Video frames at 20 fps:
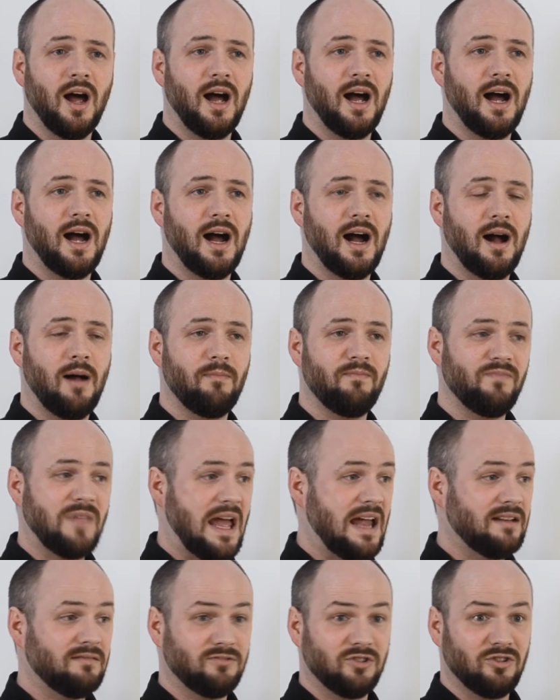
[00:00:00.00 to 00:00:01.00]

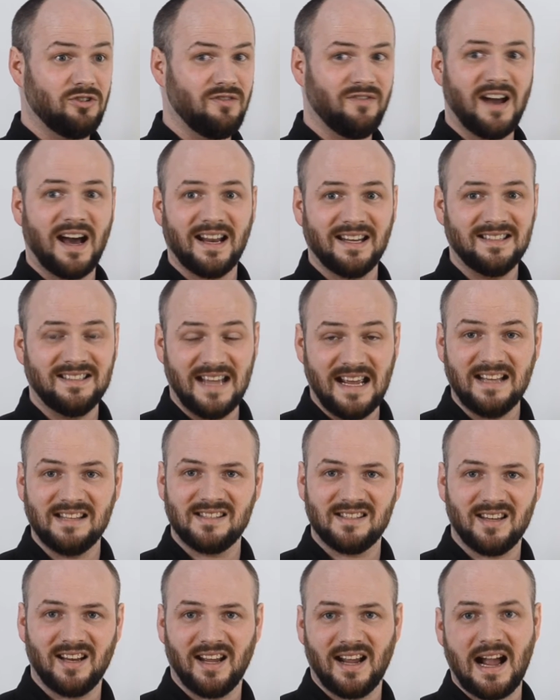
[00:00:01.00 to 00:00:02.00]
And so you've got a
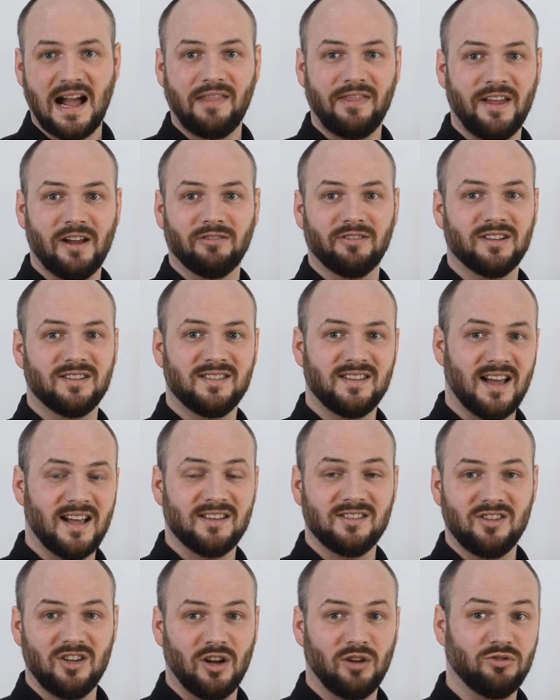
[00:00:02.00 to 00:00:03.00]
date sitting on there that
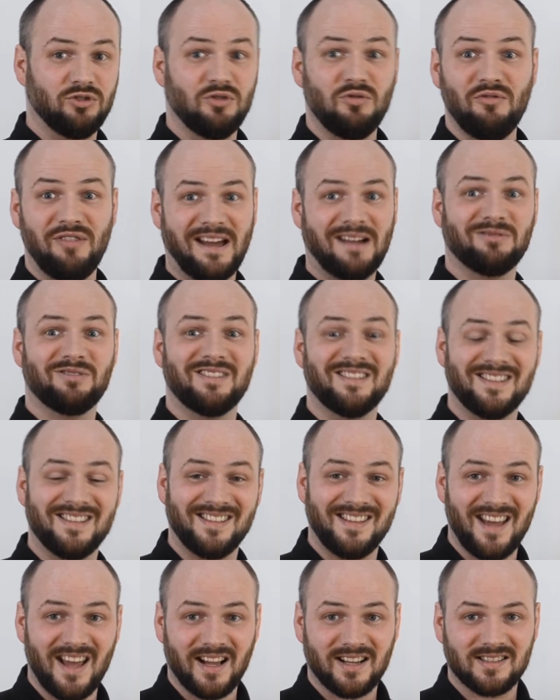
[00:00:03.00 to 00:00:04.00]
says,
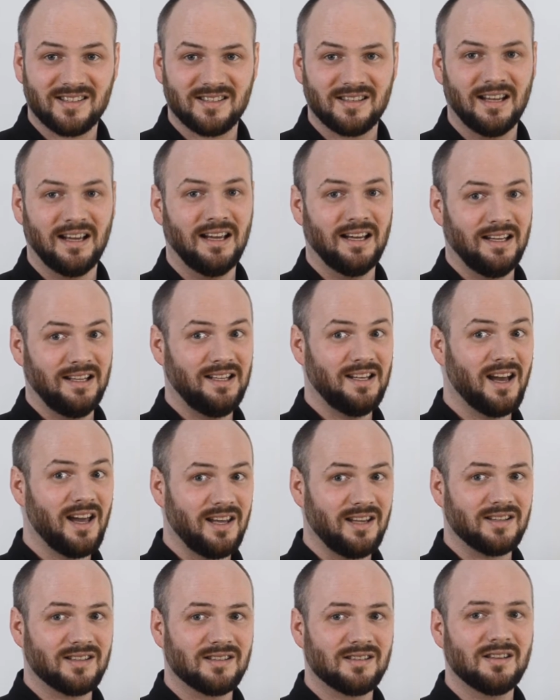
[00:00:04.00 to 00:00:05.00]
2006.
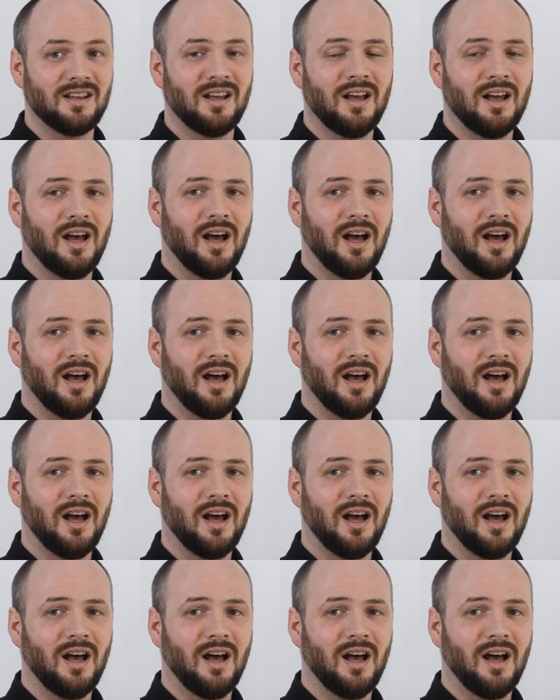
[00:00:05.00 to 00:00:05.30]
Yikes.